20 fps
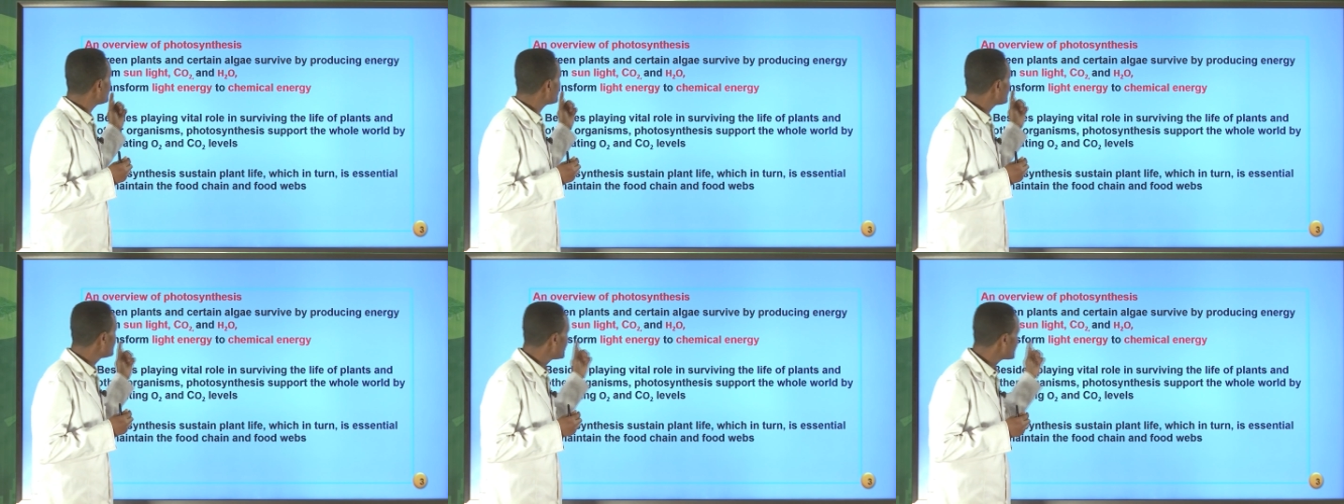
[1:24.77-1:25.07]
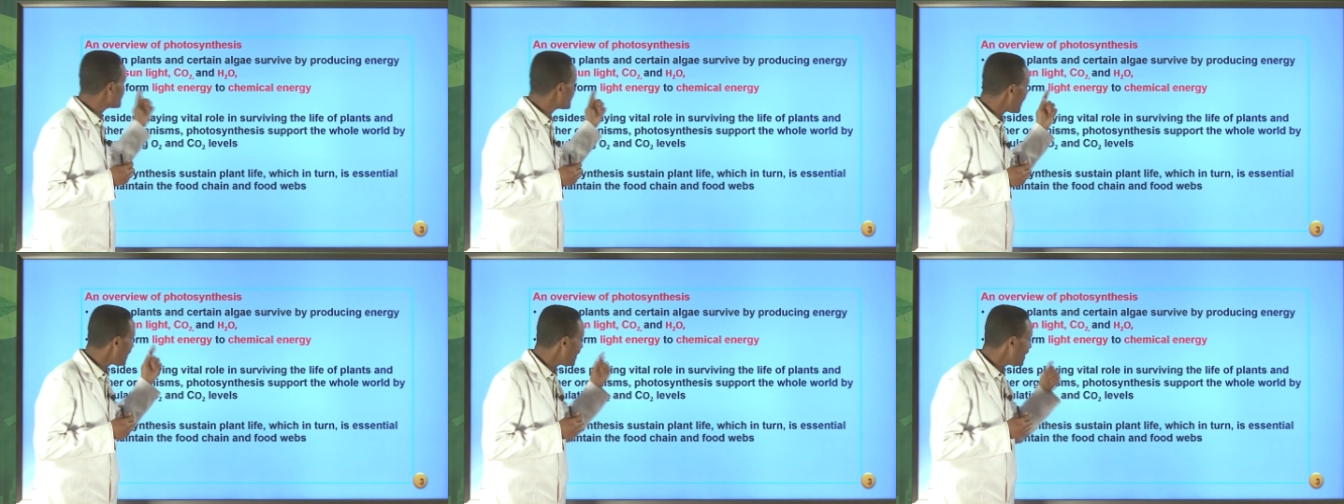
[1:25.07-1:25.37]
the
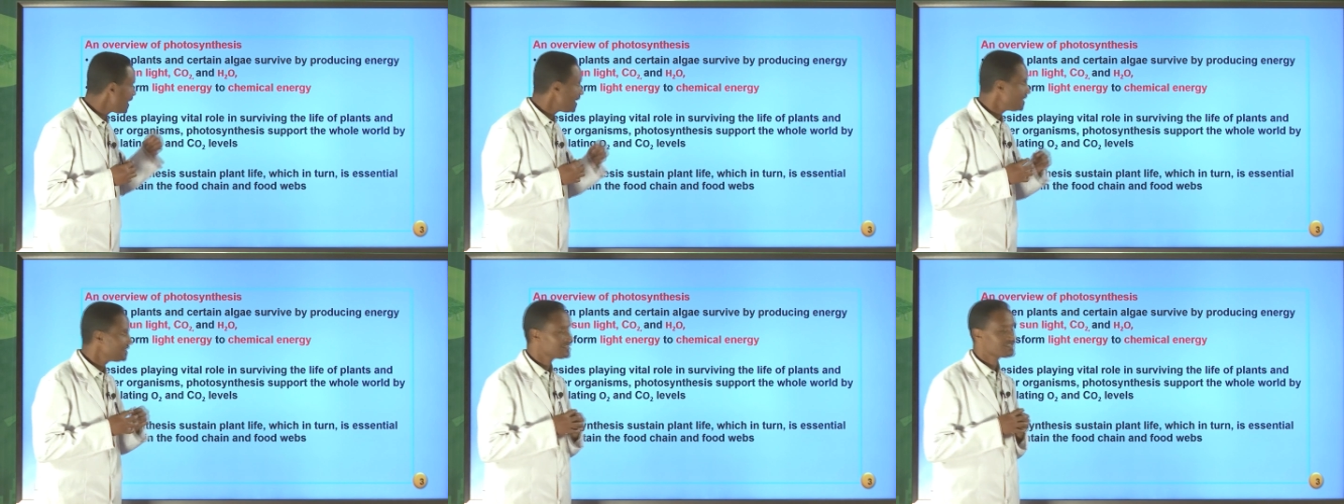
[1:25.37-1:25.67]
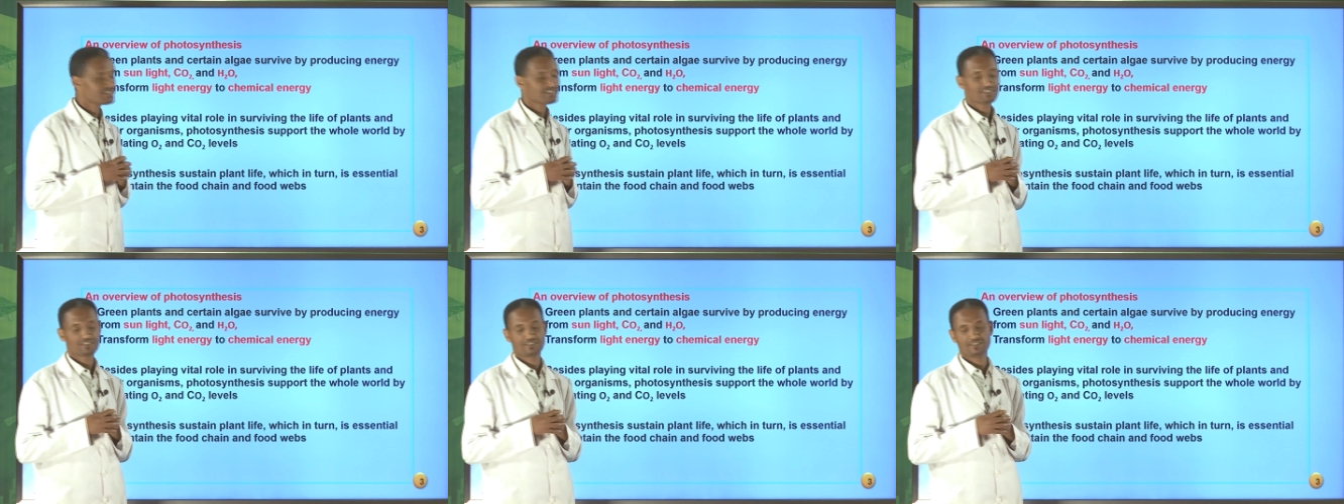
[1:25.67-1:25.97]
sunlight
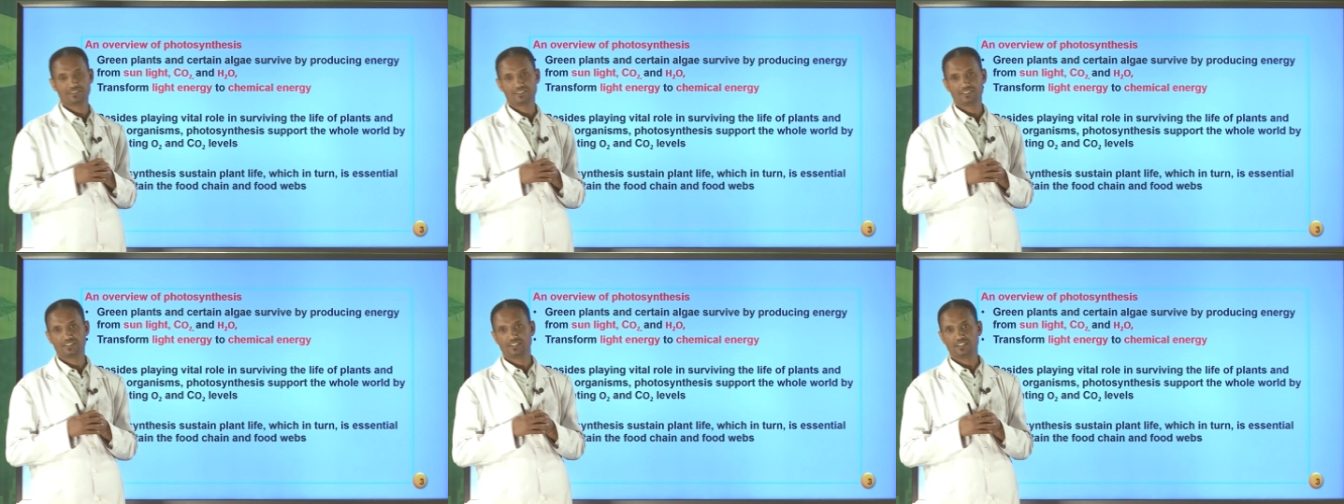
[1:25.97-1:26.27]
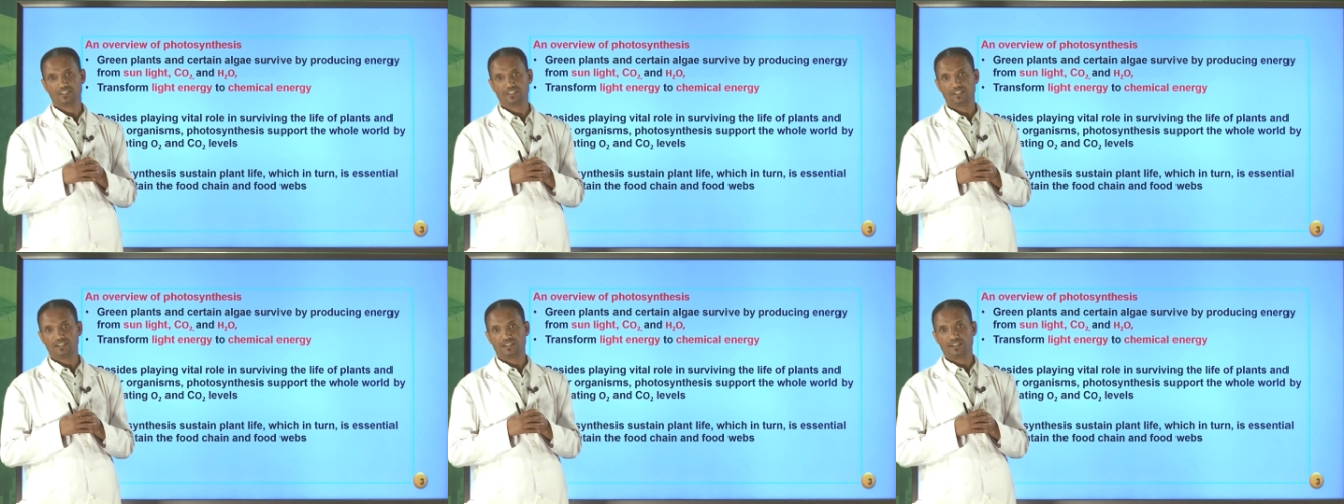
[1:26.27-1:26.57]

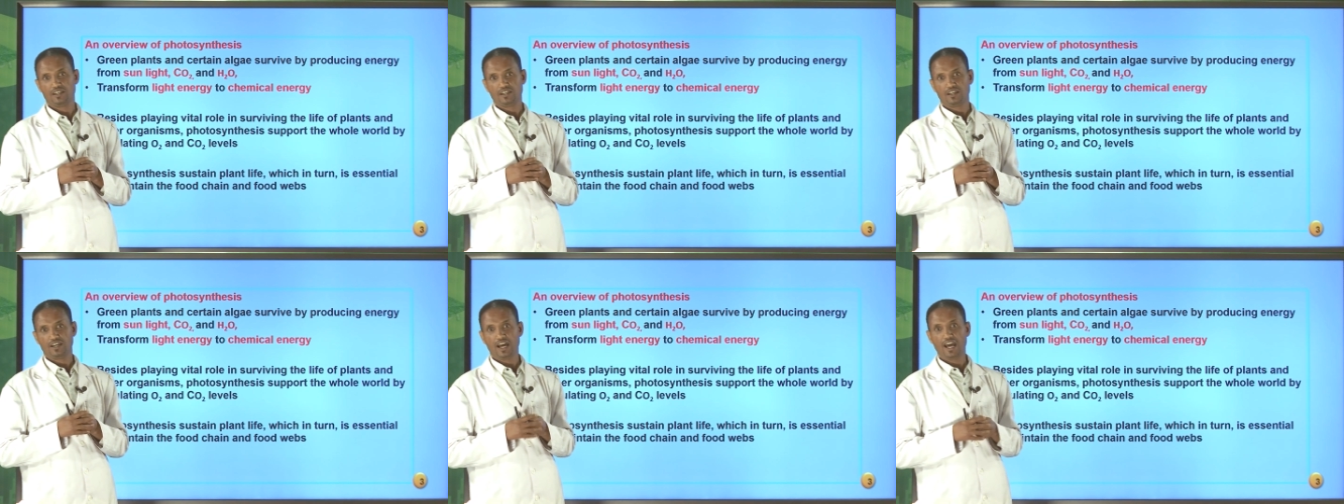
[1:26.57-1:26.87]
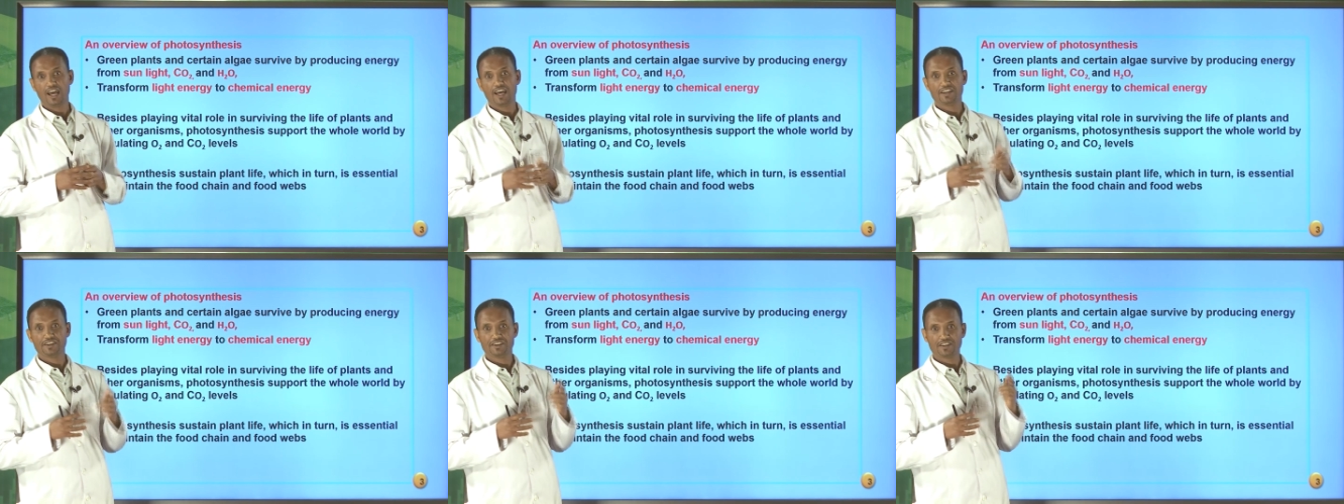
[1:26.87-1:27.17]

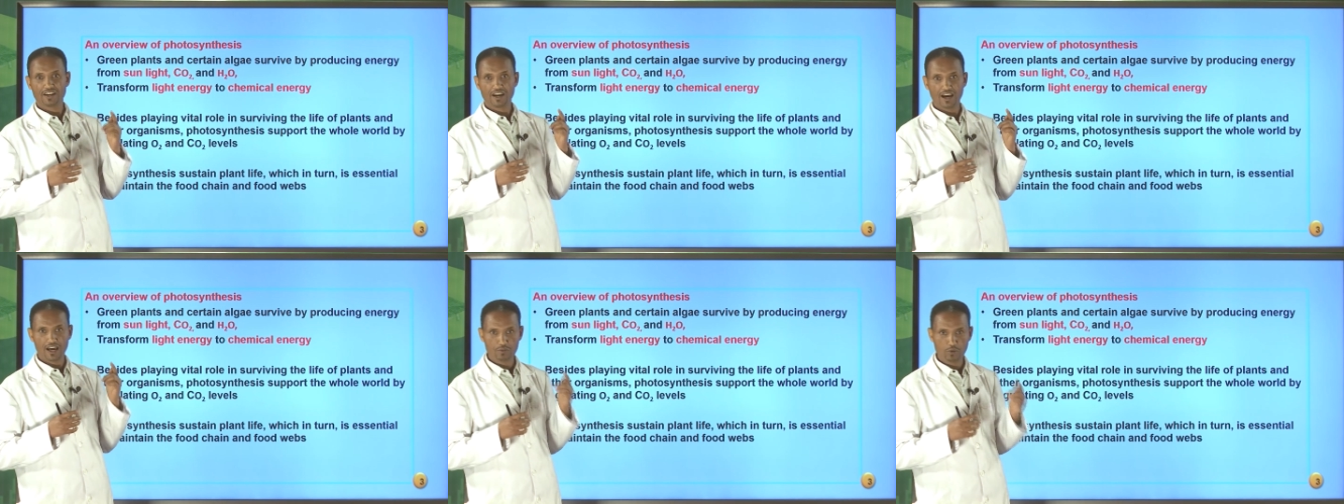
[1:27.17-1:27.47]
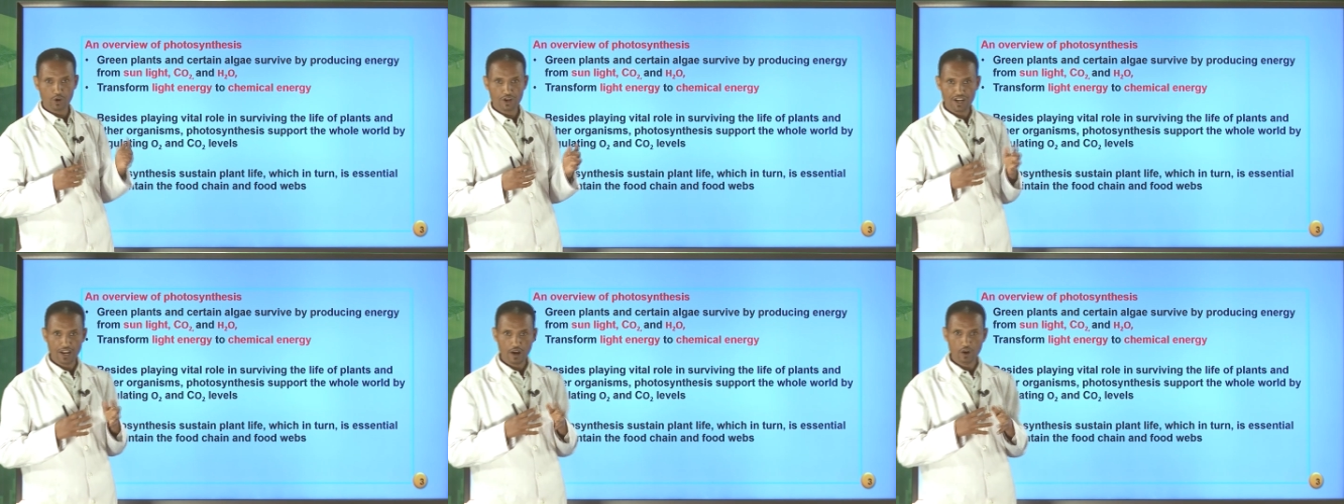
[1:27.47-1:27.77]
and
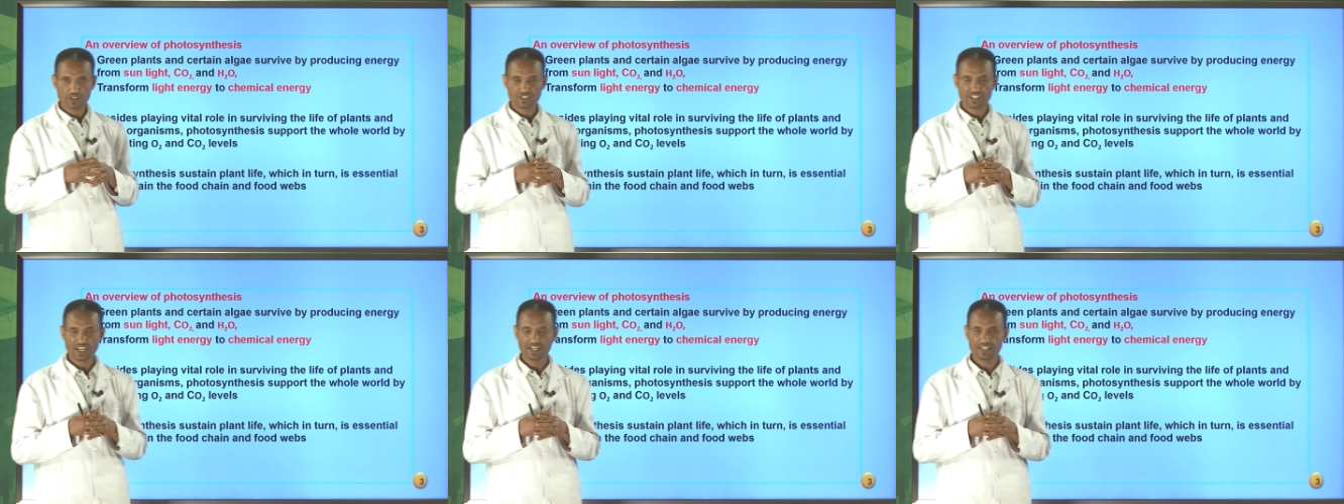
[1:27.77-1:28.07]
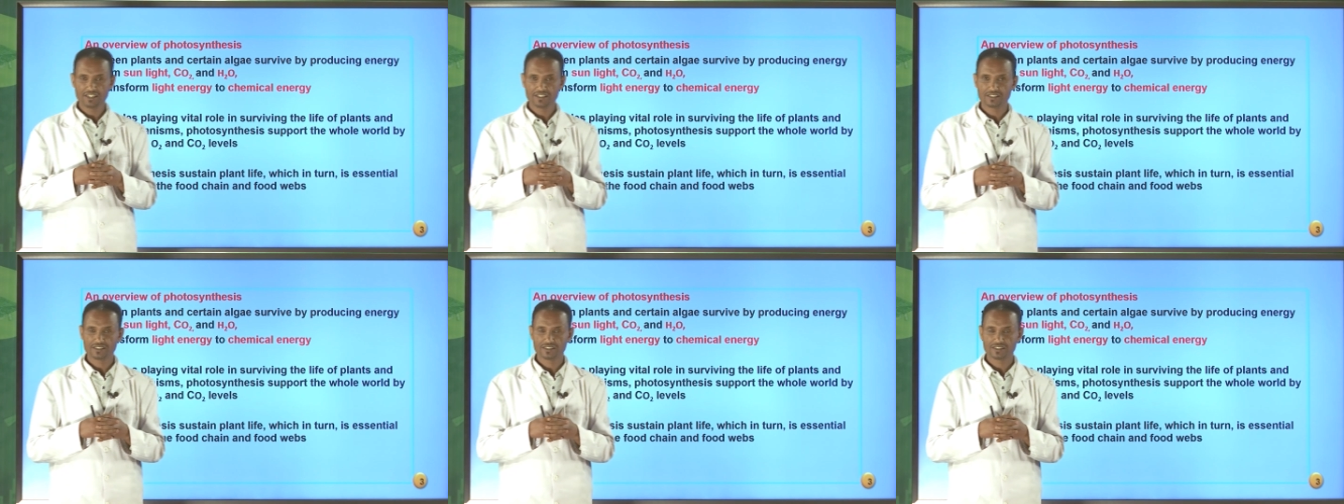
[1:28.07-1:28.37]
carbon
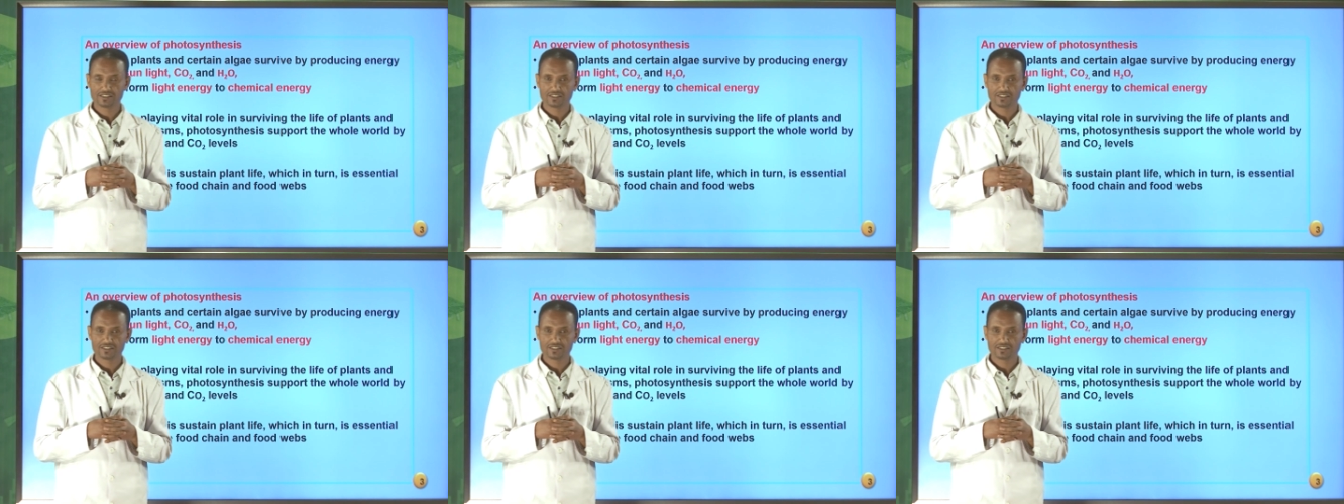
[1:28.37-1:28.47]
dioxide,